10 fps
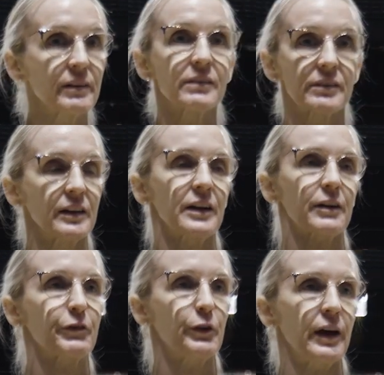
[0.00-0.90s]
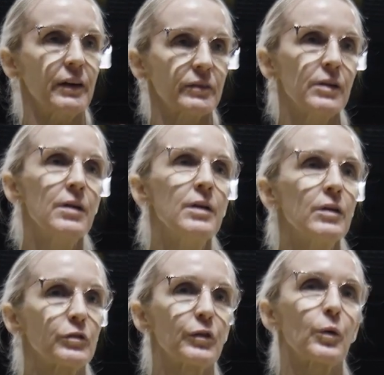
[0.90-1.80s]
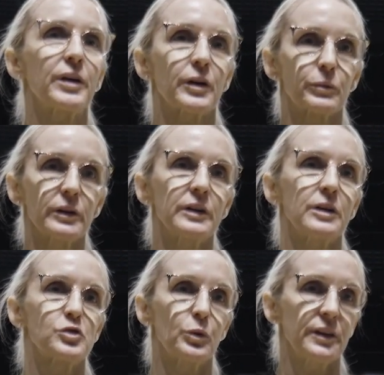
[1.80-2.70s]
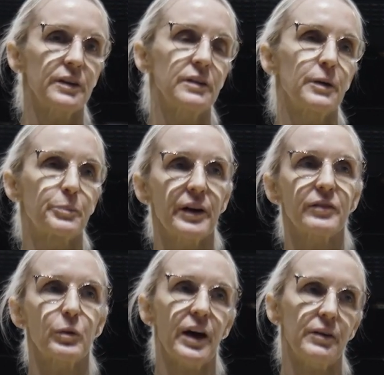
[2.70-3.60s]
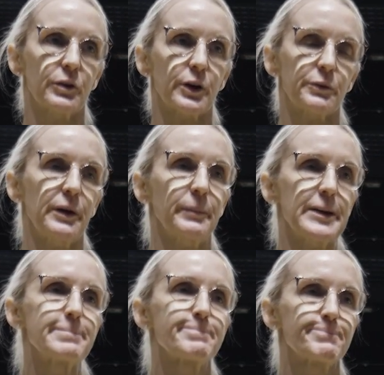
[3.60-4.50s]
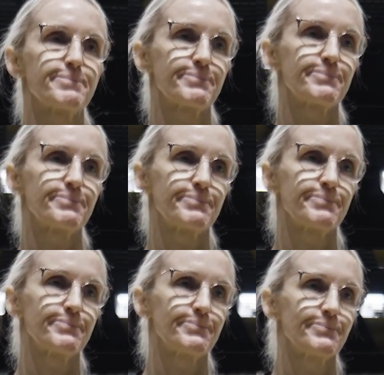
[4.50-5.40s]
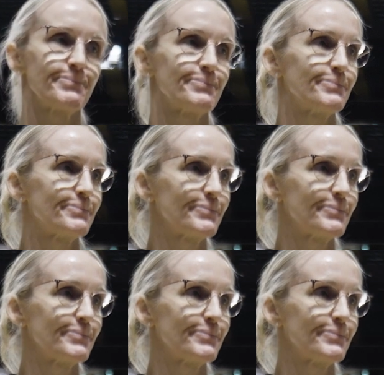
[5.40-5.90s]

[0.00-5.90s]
business in the next few days so that we can really enjoy the, the break that we have with our family. All